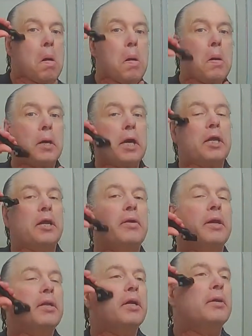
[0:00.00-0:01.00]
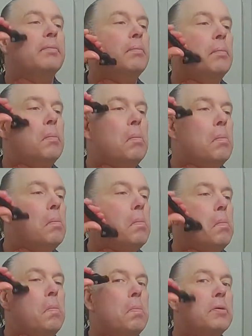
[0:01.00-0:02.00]
You can't hear it. Look,
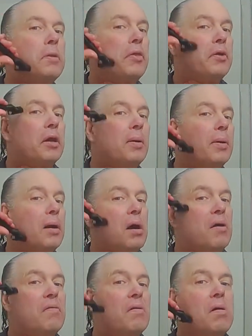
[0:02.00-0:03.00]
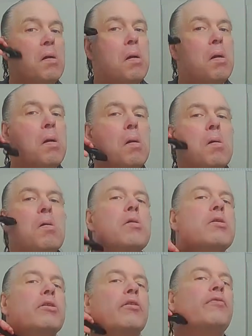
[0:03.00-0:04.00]
there's nothing coming off.
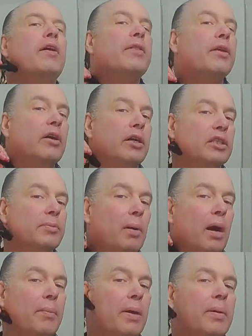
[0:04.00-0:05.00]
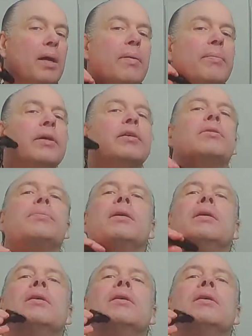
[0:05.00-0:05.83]
You'll find the odd spot maybe I missed, but